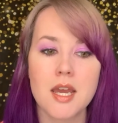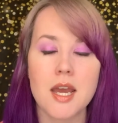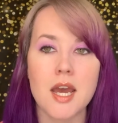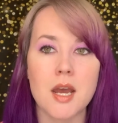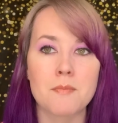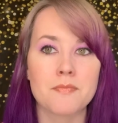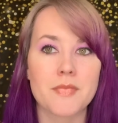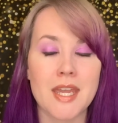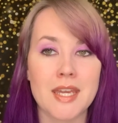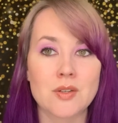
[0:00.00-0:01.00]

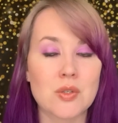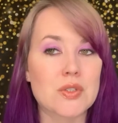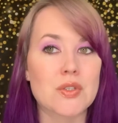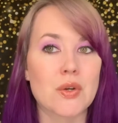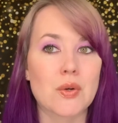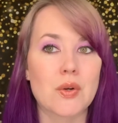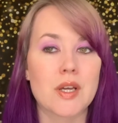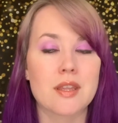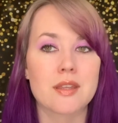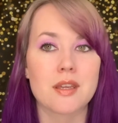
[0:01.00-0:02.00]
and also
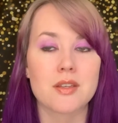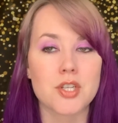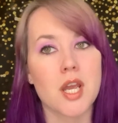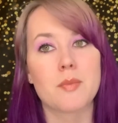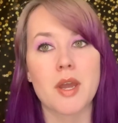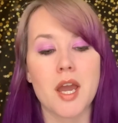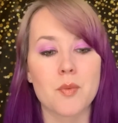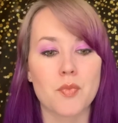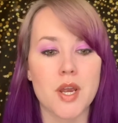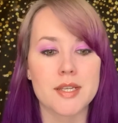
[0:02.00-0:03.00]
the Jacobite
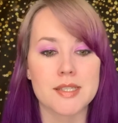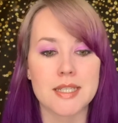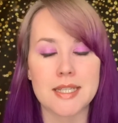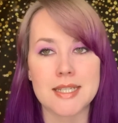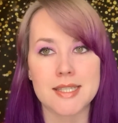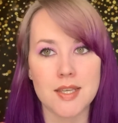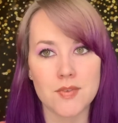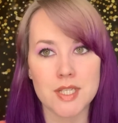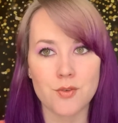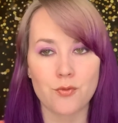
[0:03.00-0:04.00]
uprising in
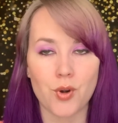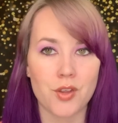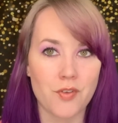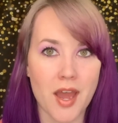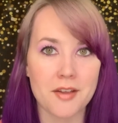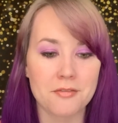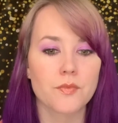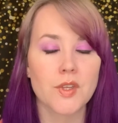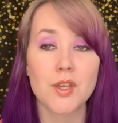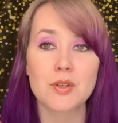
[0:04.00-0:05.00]
1745.
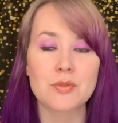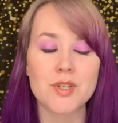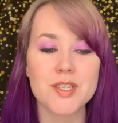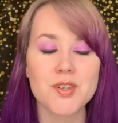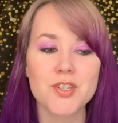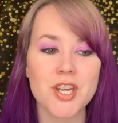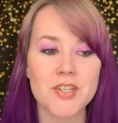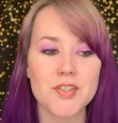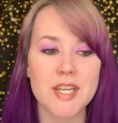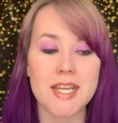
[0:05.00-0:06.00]
Research
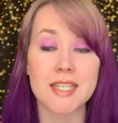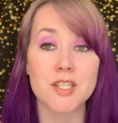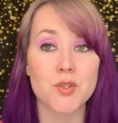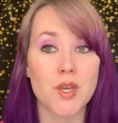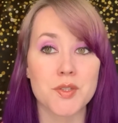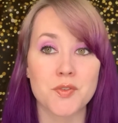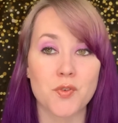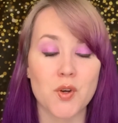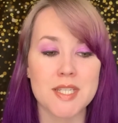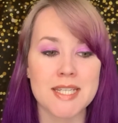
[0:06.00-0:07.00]
undertaken in
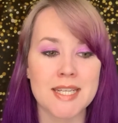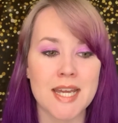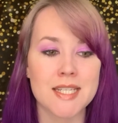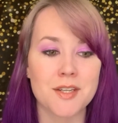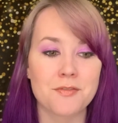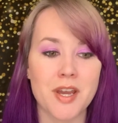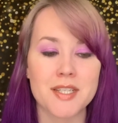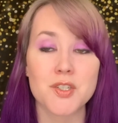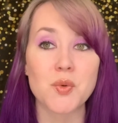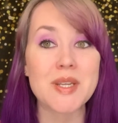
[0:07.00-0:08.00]
2014
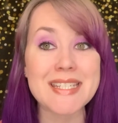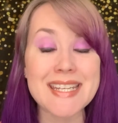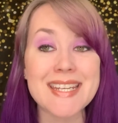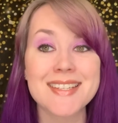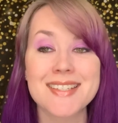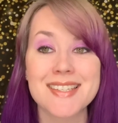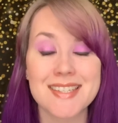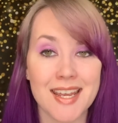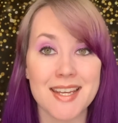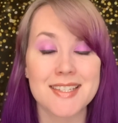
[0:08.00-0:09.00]
identified
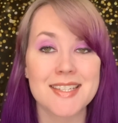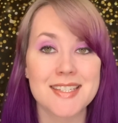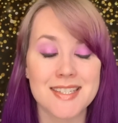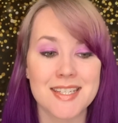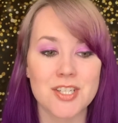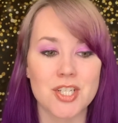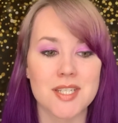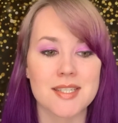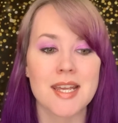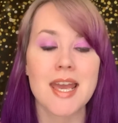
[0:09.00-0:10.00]
26
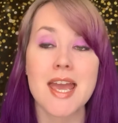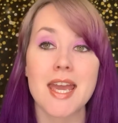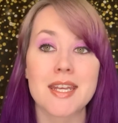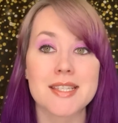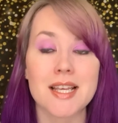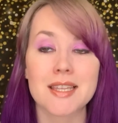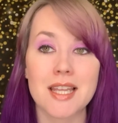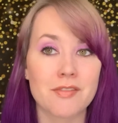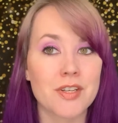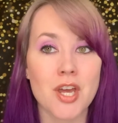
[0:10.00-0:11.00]
sieges in its
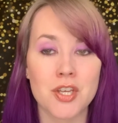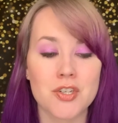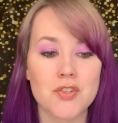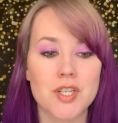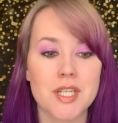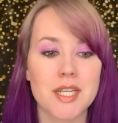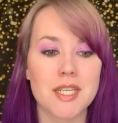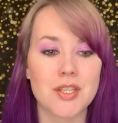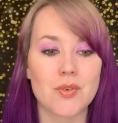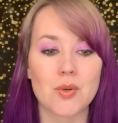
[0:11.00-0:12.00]

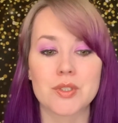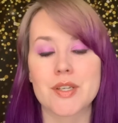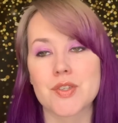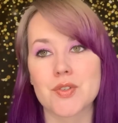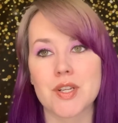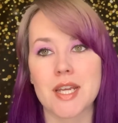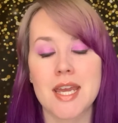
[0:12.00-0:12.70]
1,100-year-old history,